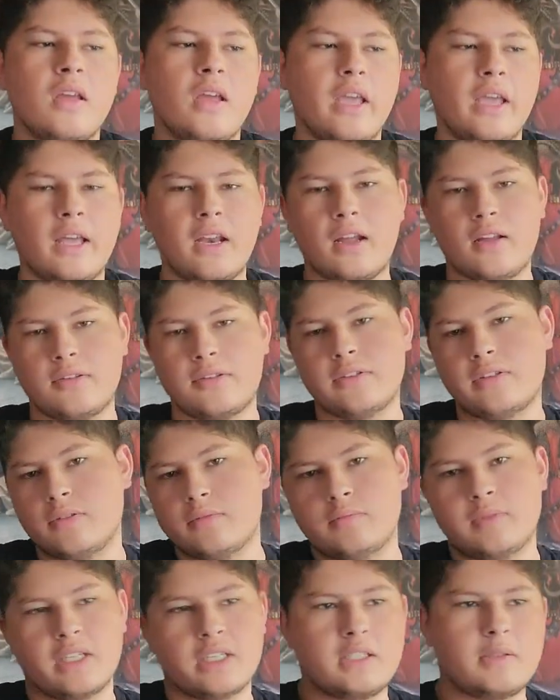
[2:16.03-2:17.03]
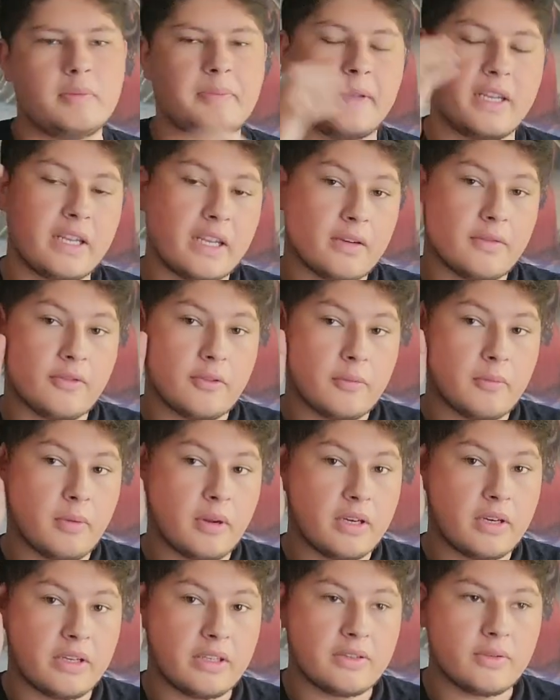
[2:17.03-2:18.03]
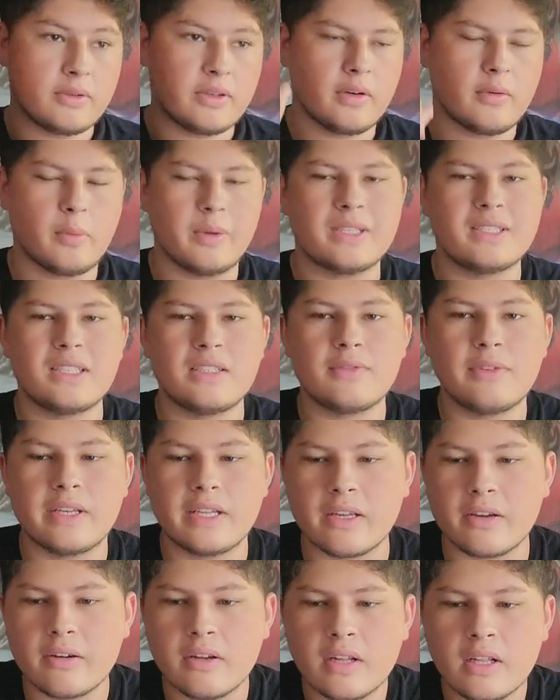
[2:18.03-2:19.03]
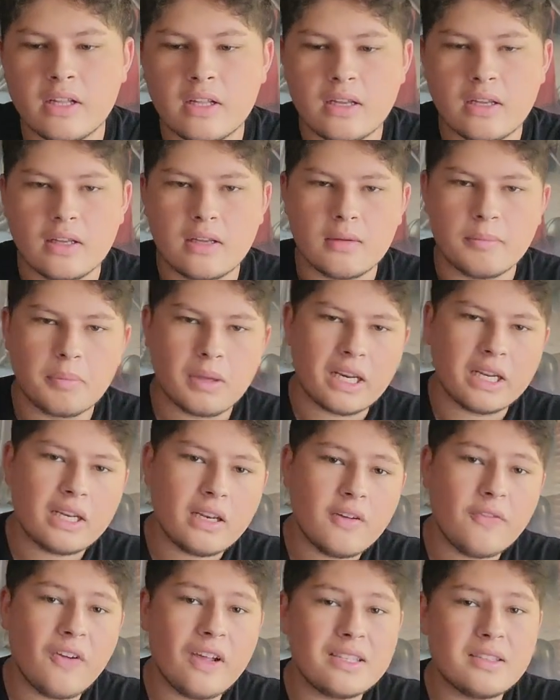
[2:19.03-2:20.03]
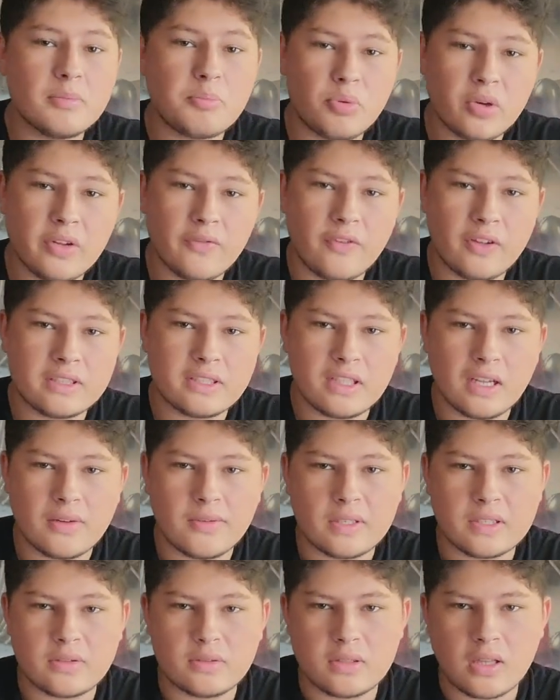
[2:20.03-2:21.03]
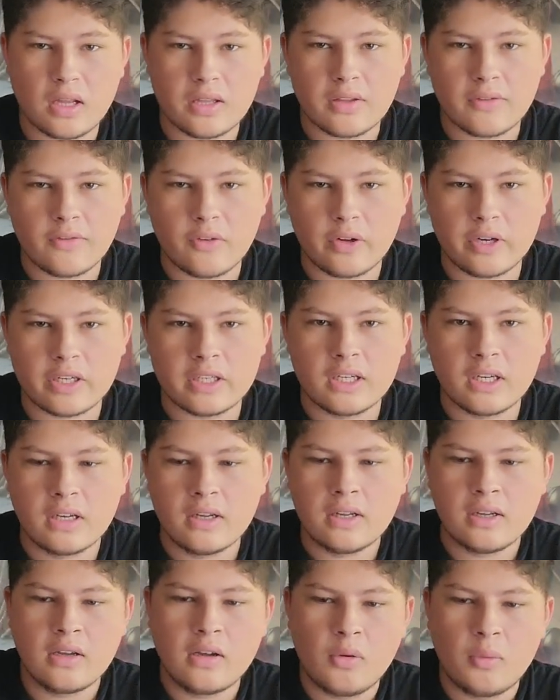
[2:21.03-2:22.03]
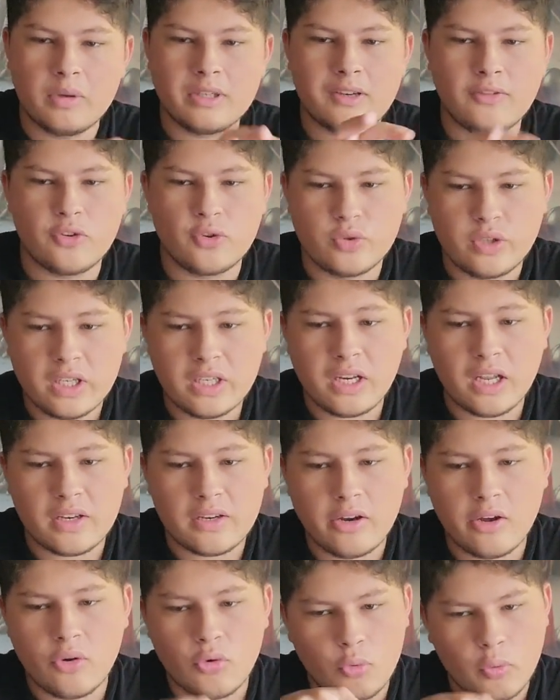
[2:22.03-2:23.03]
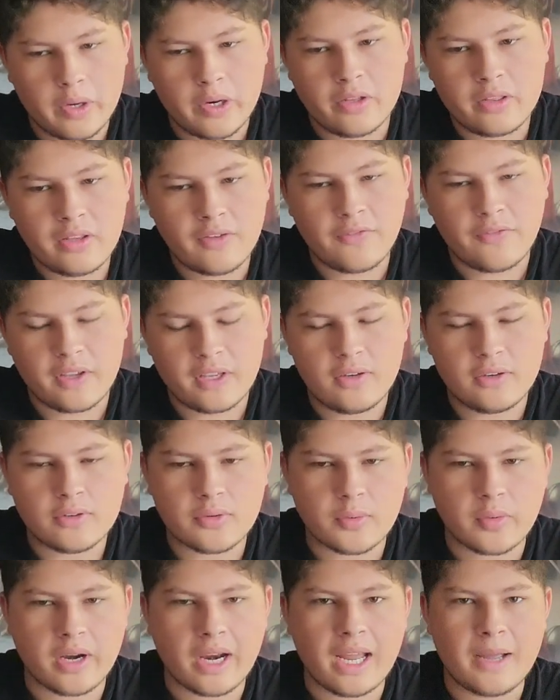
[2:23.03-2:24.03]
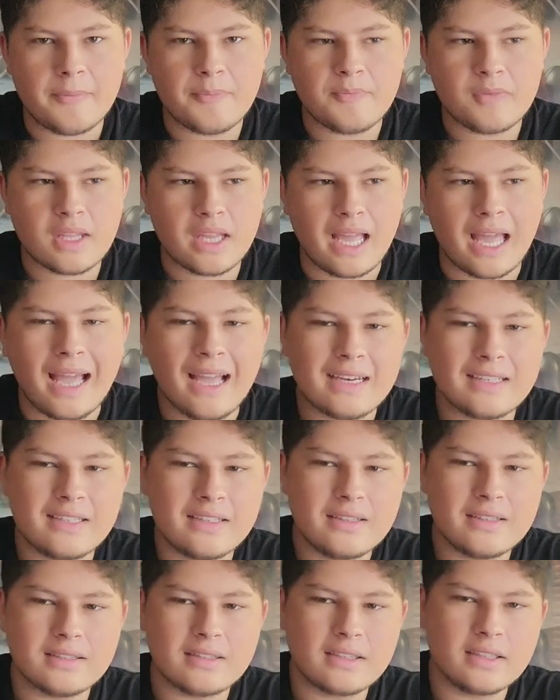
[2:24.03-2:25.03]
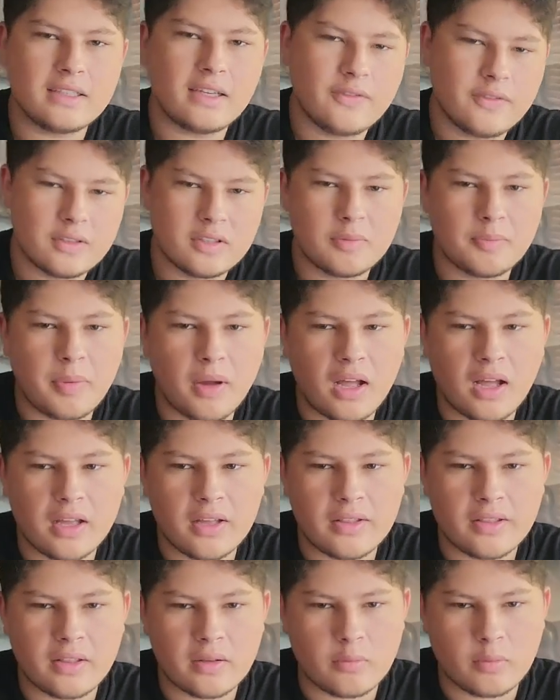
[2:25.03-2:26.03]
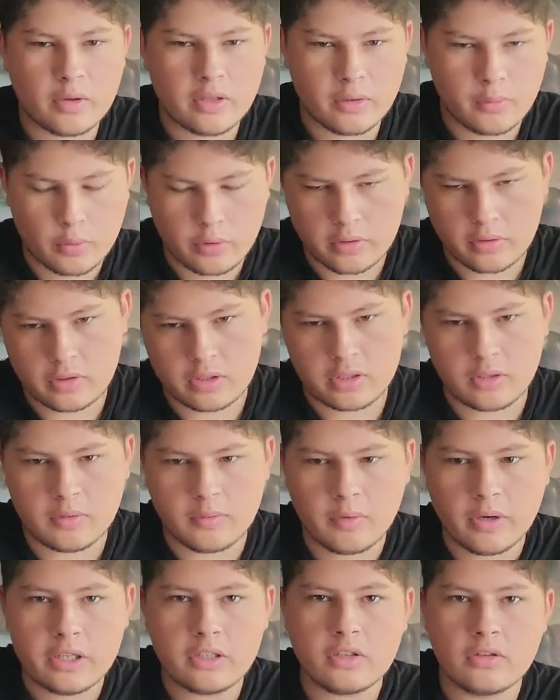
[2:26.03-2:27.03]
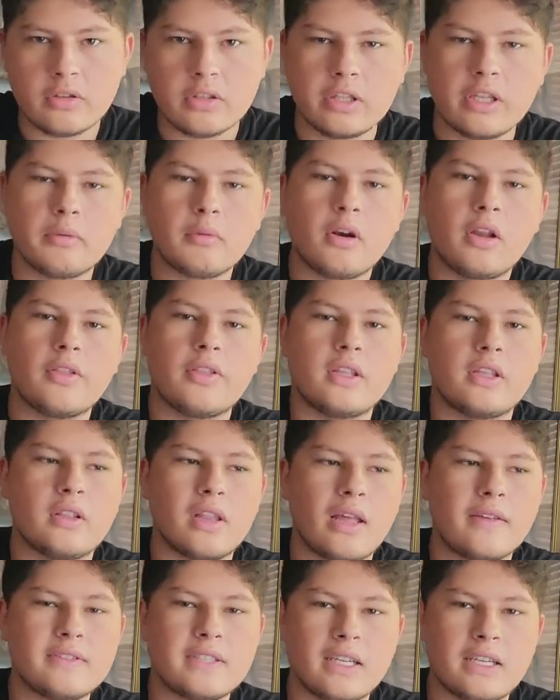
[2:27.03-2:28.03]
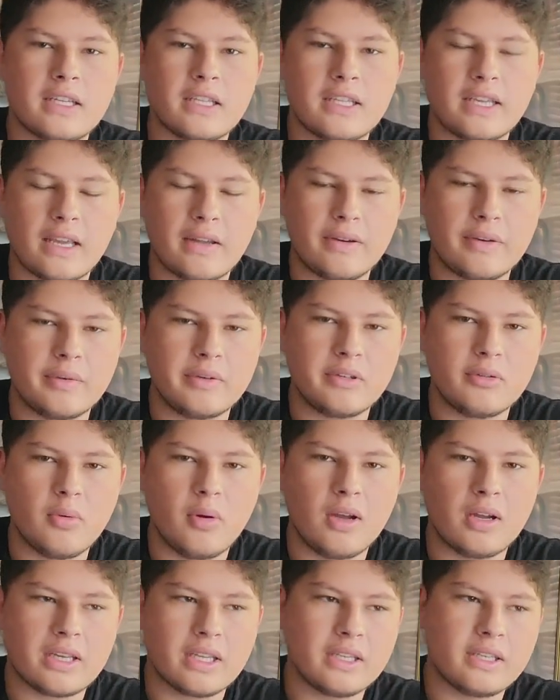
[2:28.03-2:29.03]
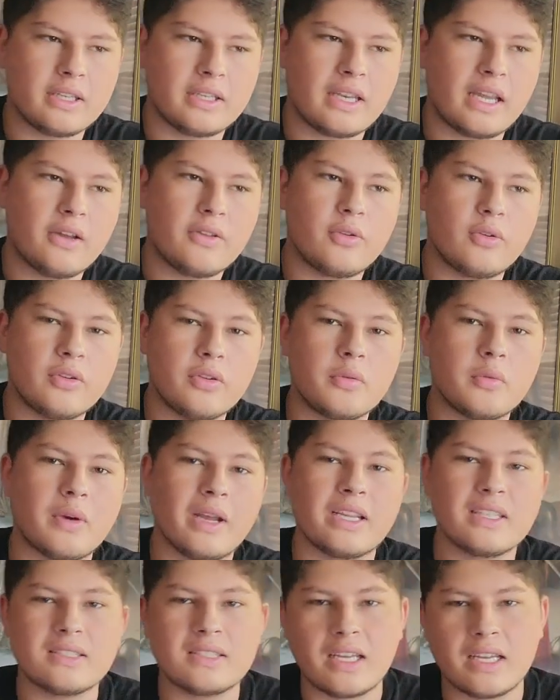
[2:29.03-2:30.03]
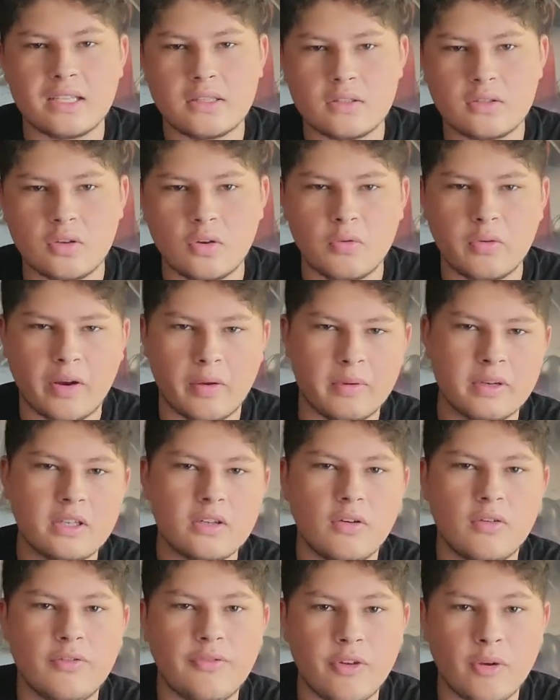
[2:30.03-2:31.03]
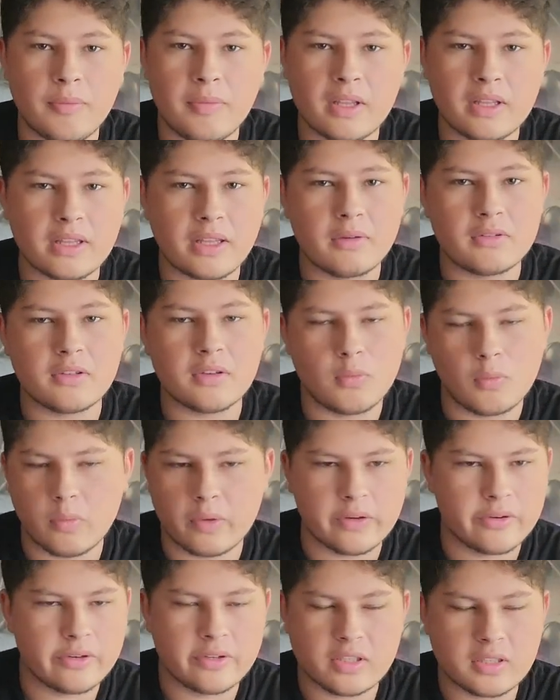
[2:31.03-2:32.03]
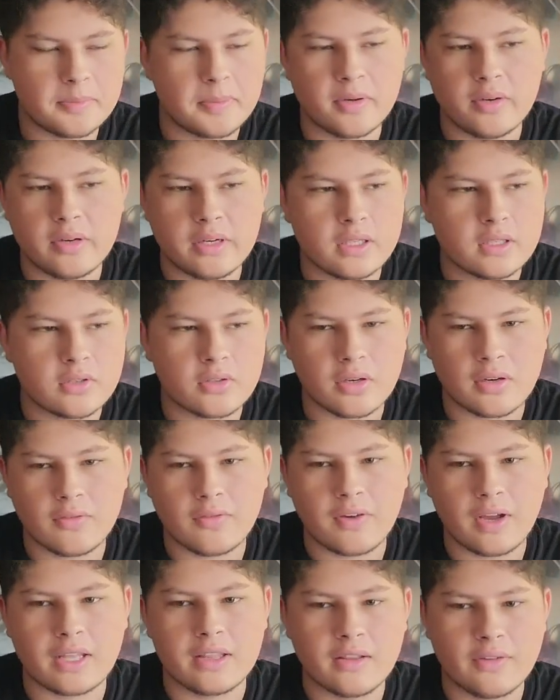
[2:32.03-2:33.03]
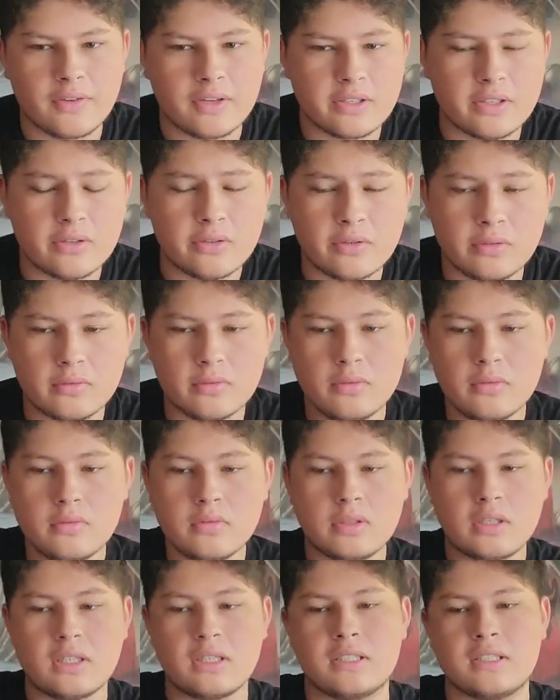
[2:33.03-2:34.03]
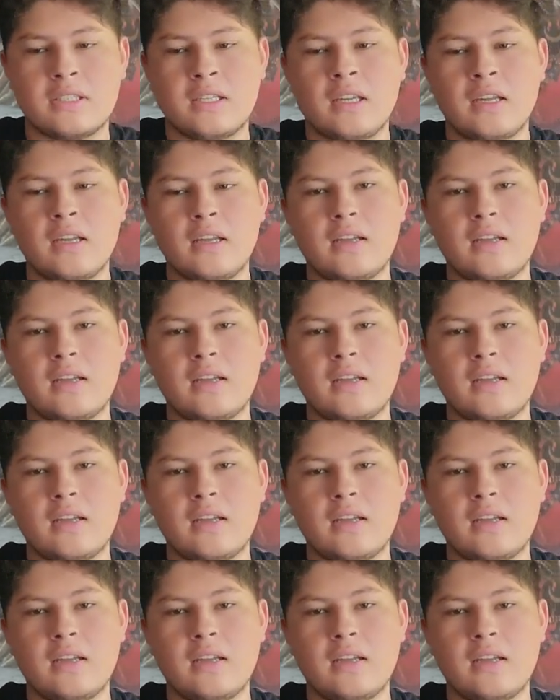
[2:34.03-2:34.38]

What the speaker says: And I'll, expend for Monday's or Wednesday's video. But I did find some pretty fun stuff, as you saw in the footage. Which, if you did not know, where the figures were at actually is in a different spot than where they were. Because originally they were on the left side of the counter when you walk in. Now they're on the right side. So when I went to go film that was a weird experience trying to find the figures. Because